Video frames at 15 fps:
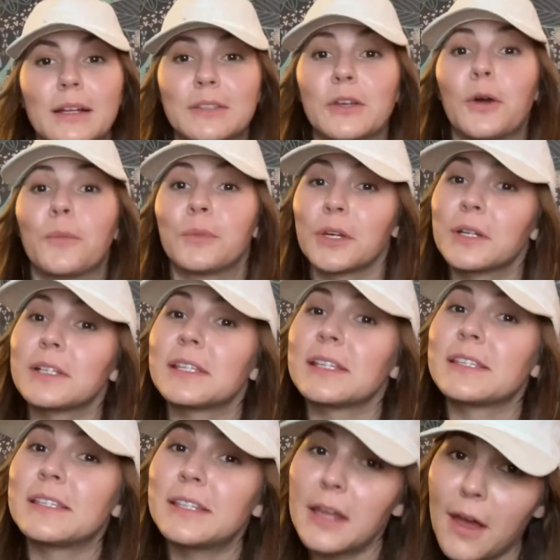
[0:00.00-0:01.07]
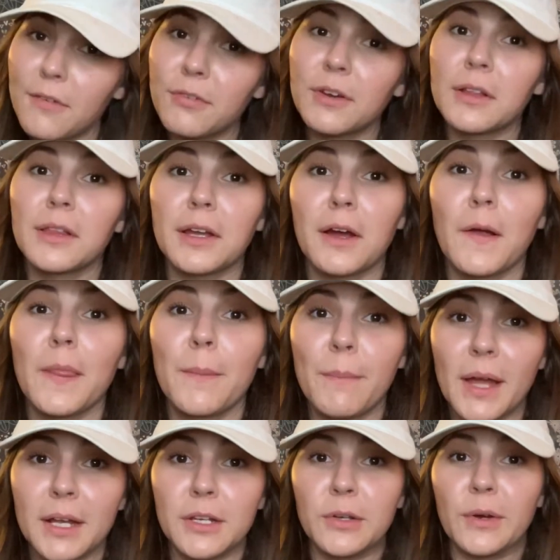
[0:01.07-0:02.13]
So mucus is definitely on the
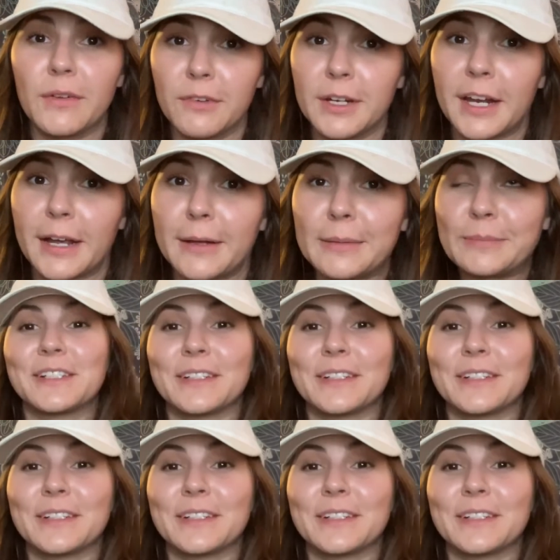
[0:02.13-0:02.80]
menu every day.